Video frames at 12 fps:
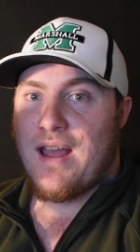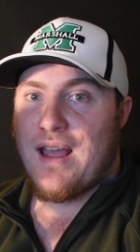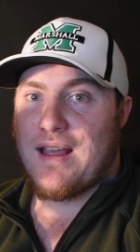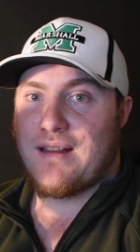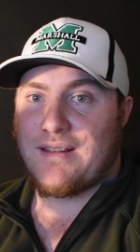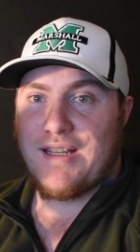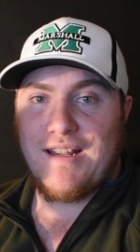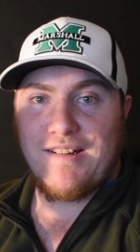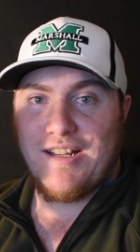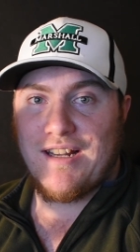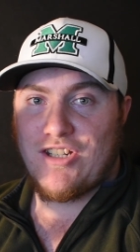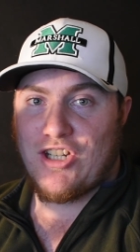and
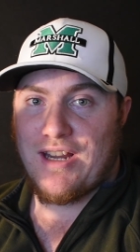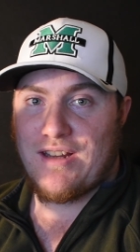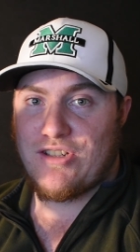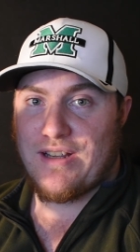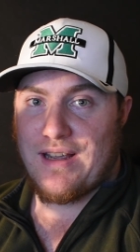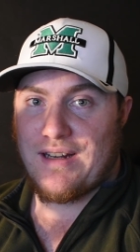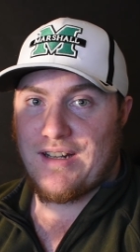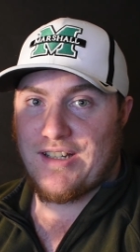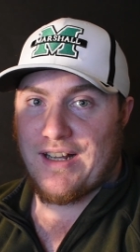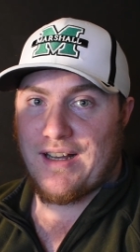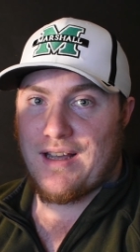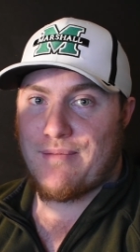these can change at any
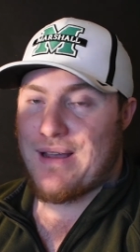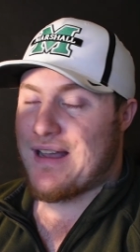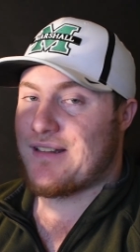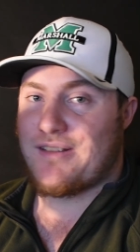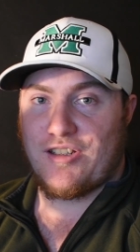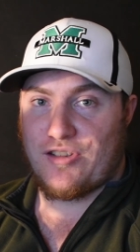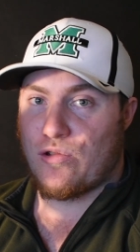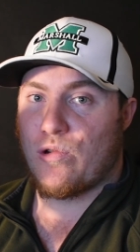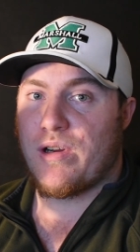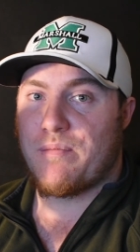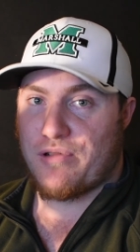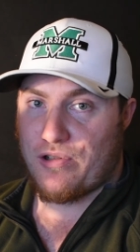time as the
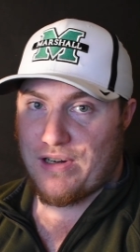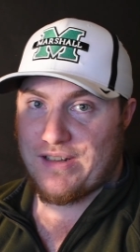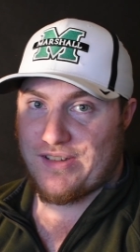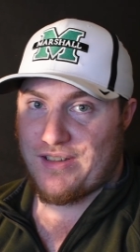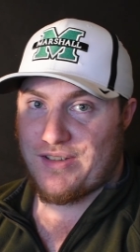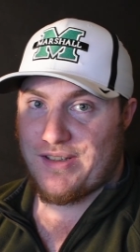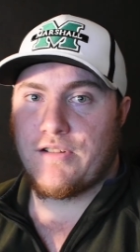story progresses.